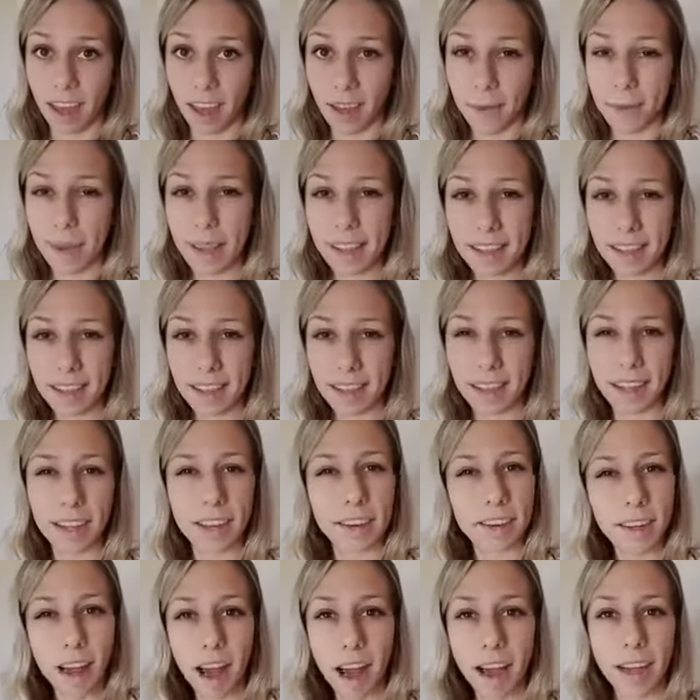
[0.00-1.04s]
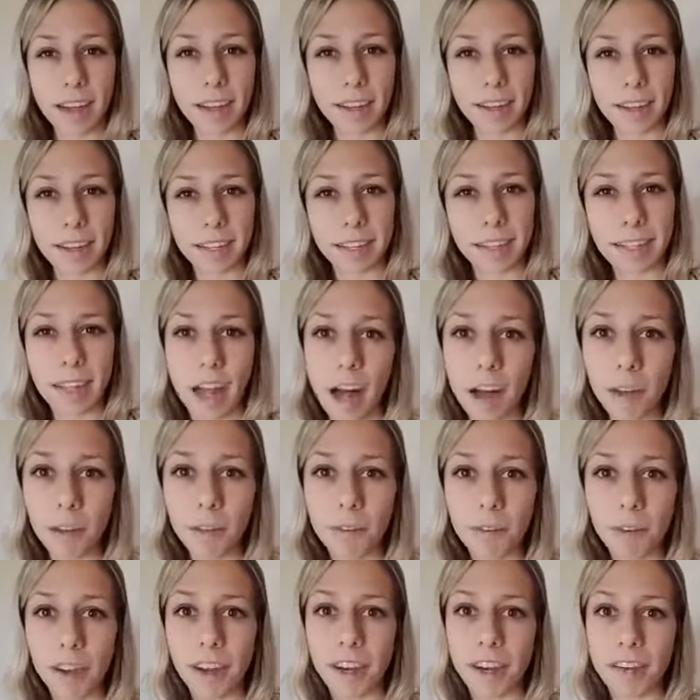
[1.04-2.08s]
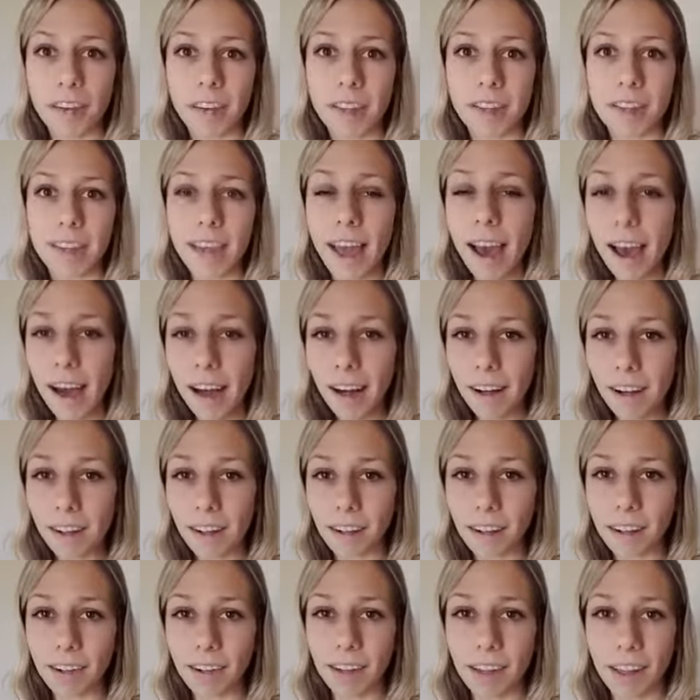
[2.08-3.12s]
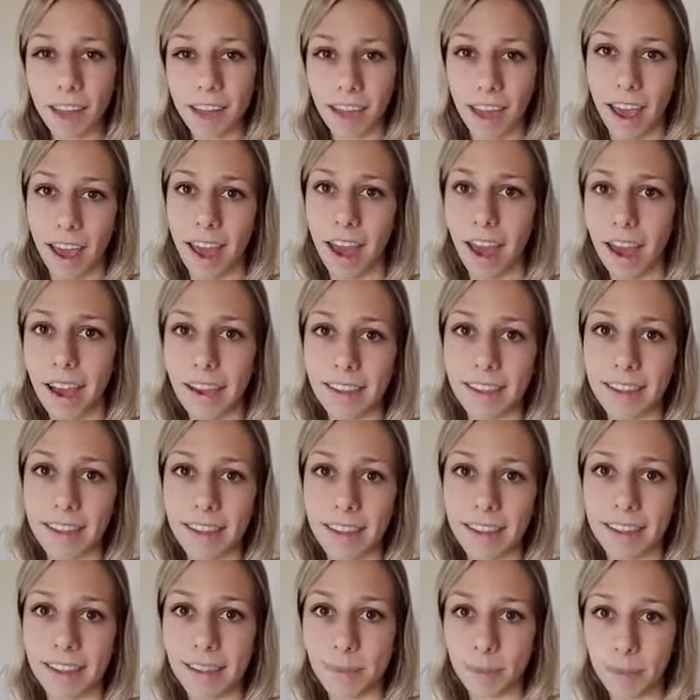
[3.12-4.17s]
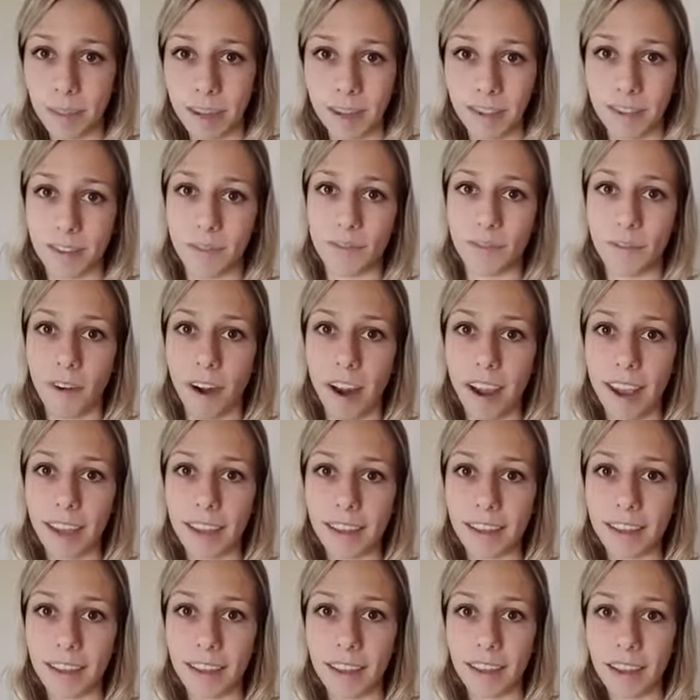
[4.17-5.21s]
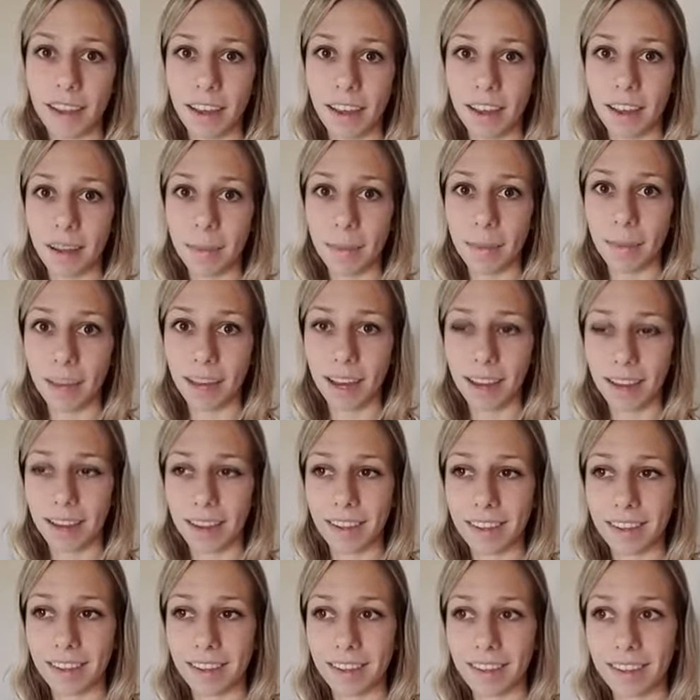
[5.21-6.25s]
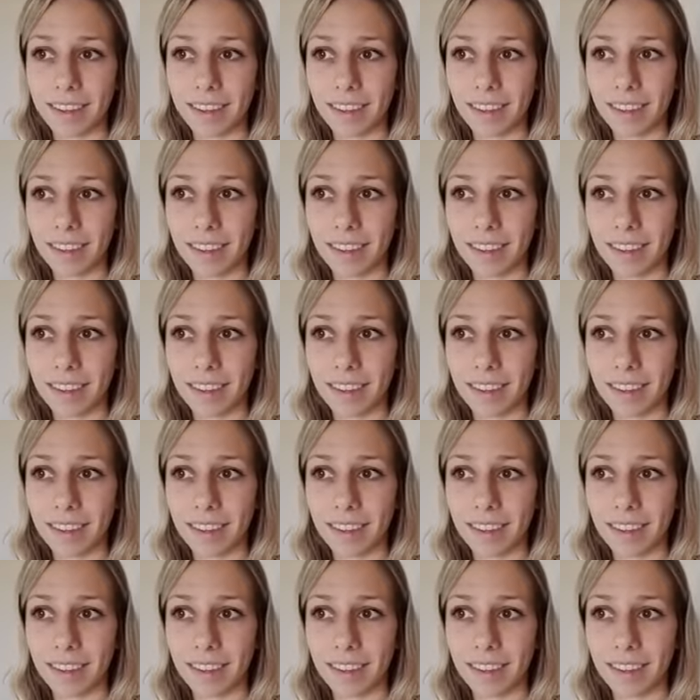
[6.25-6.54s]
basically not yourself. And you can tell that something isn't right because,